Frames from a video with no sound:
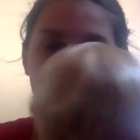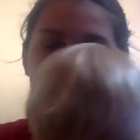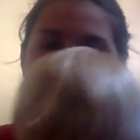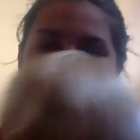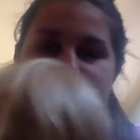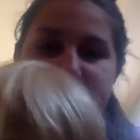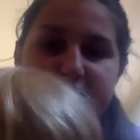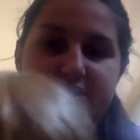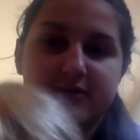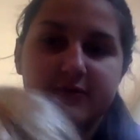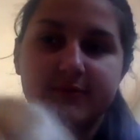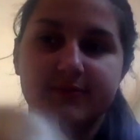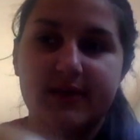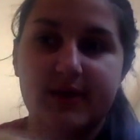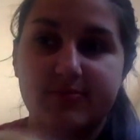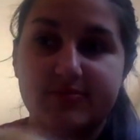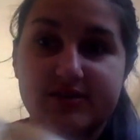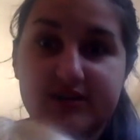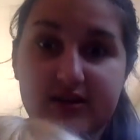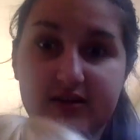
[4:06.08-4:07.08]
you know,
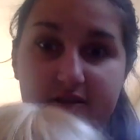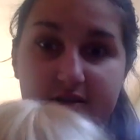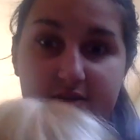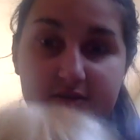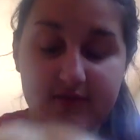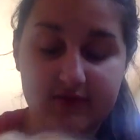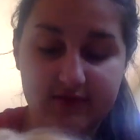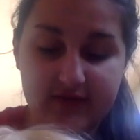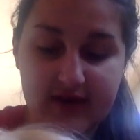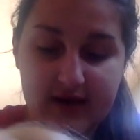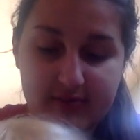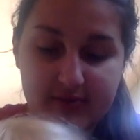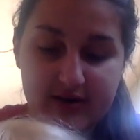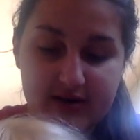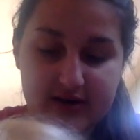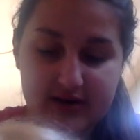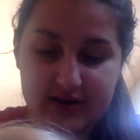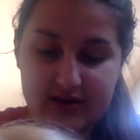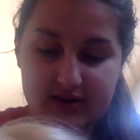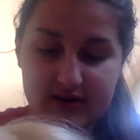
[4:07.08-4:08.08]
that particular
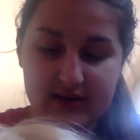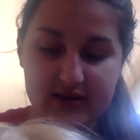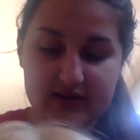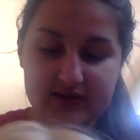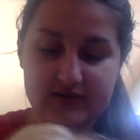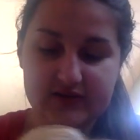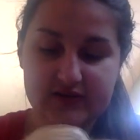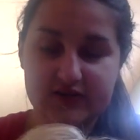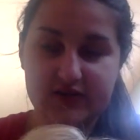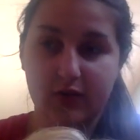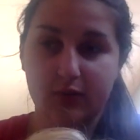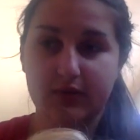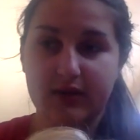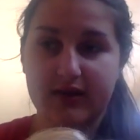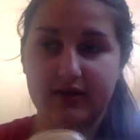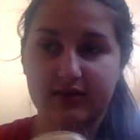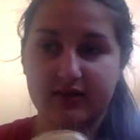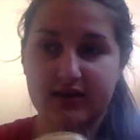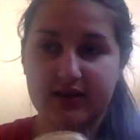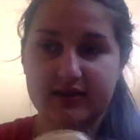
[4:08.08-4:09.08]
fabric is so
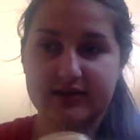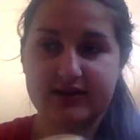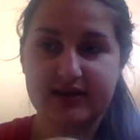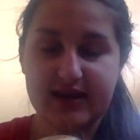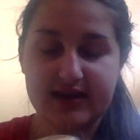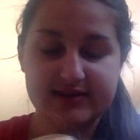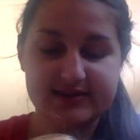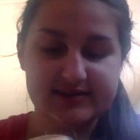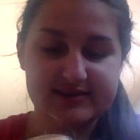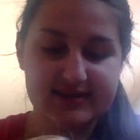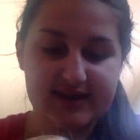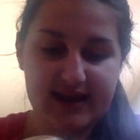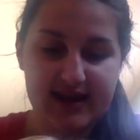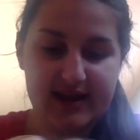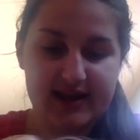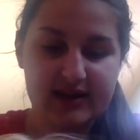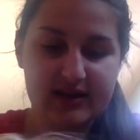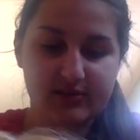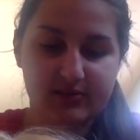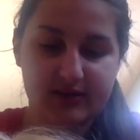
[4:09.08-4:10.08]
likely to get
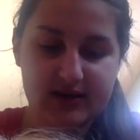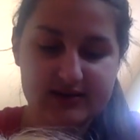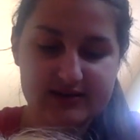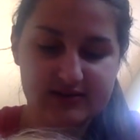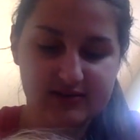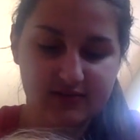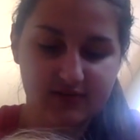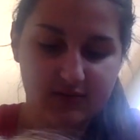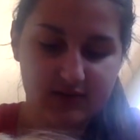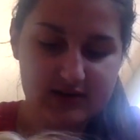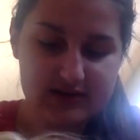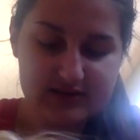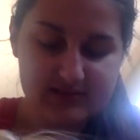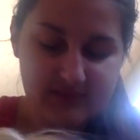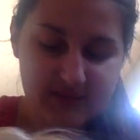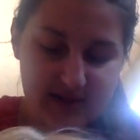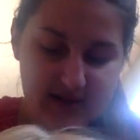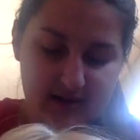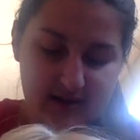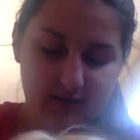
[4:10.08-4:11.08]
snagged because of what it's
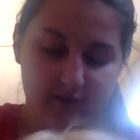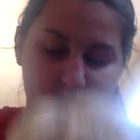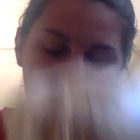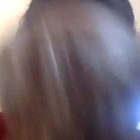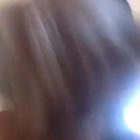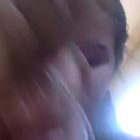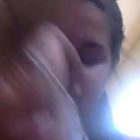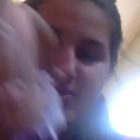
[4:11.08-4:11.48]
made out of.